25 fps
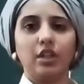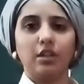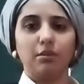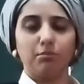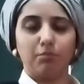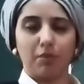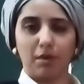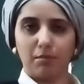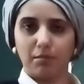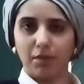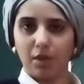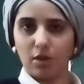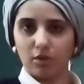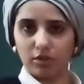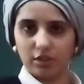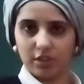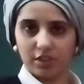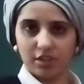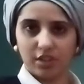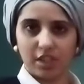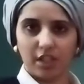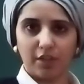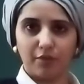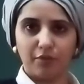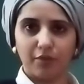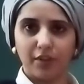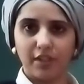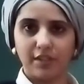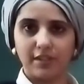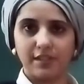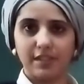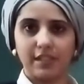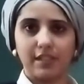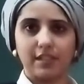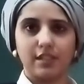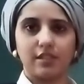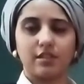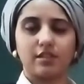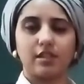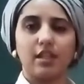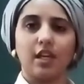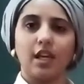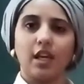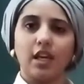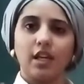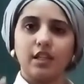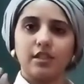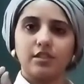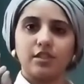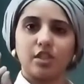maybe on the surfaces,
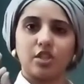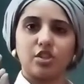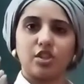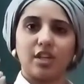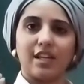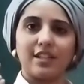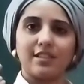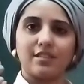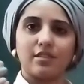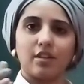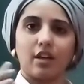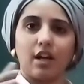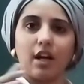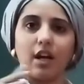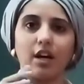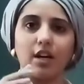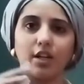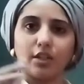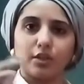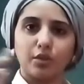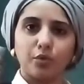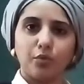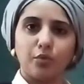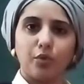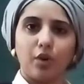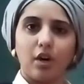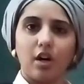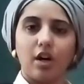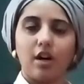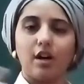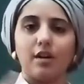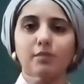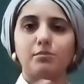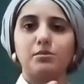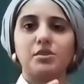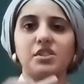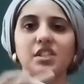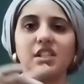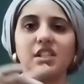such as earthworms,